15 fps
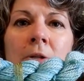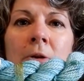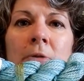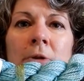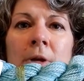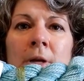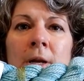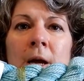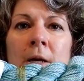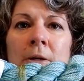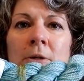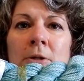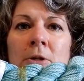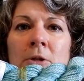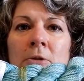So the
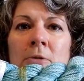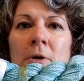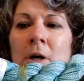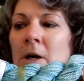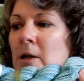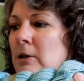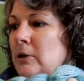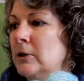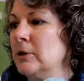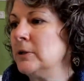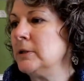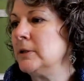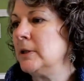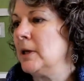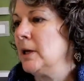next 2
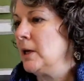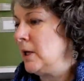colors